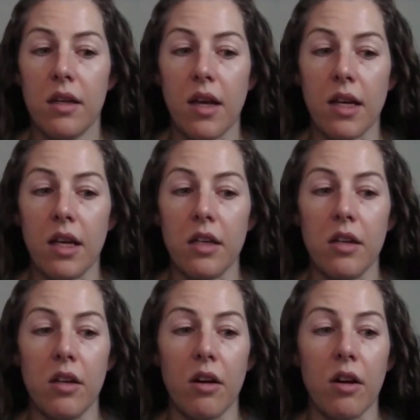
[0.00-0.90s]

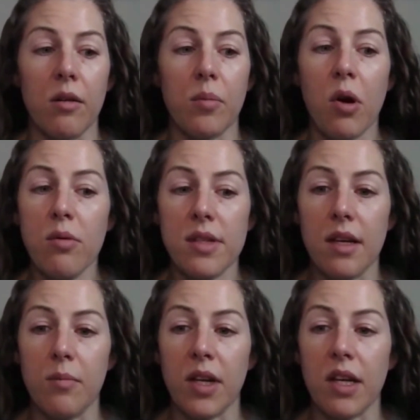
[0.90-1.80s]
your
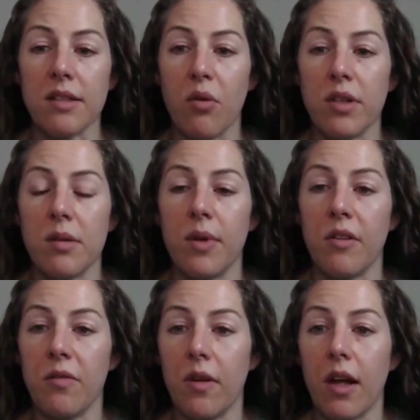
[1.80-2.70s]
protein, but it's going to be
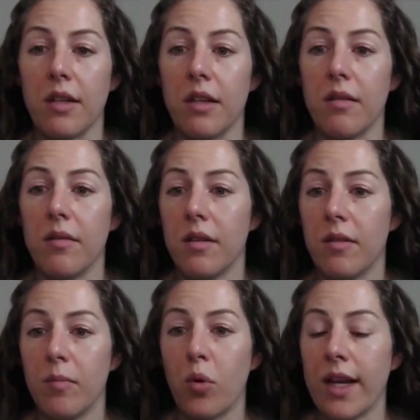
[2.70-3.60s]
a
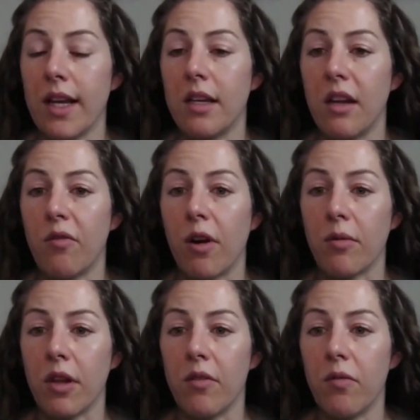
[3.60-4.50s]
more kidney
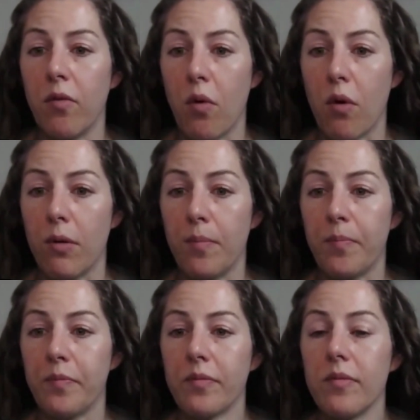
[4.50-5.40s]
friendly
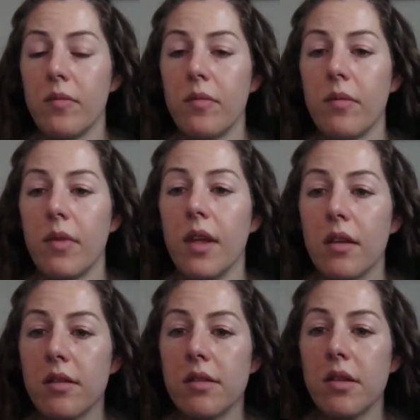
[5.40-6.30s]
form.
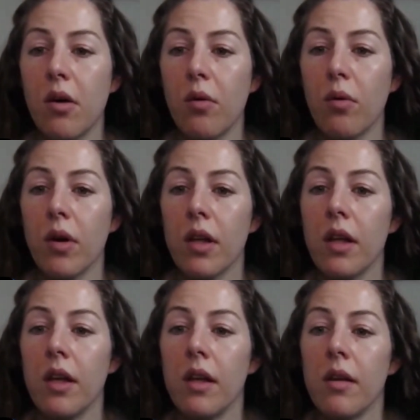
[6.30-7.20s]
So
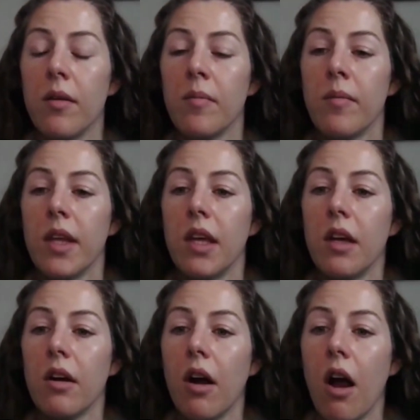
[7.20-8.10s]

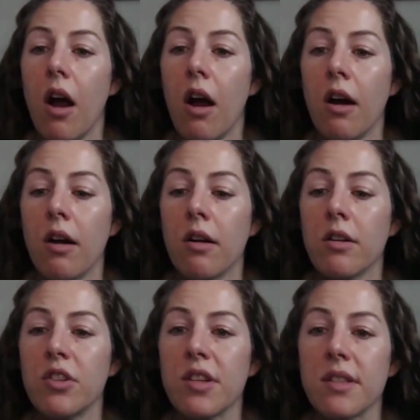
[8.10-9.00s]
here
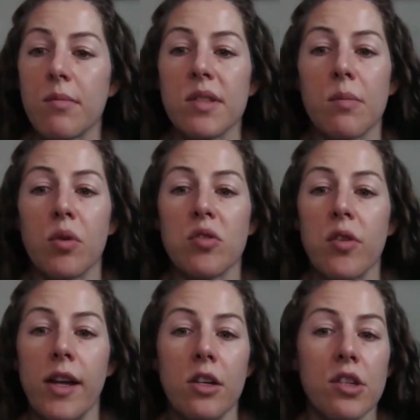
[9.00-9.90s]
are just some simple
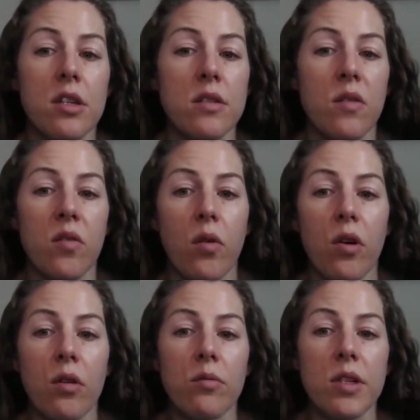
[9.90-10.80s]
strategies
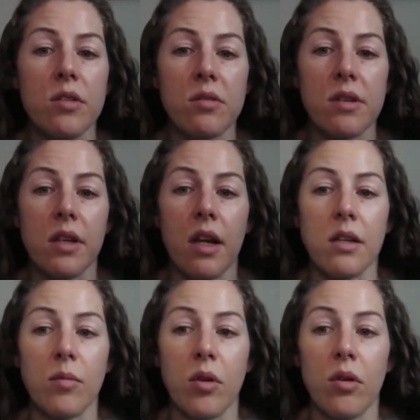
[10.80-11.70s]
for reducing
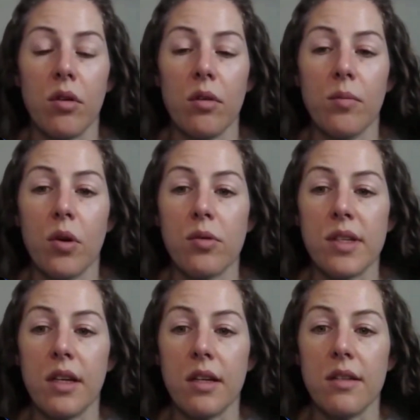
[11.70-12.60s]
animal
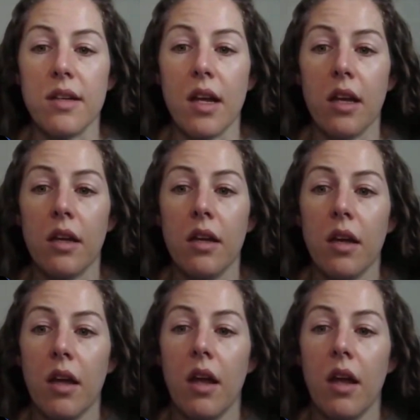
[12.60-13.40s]
protein intake.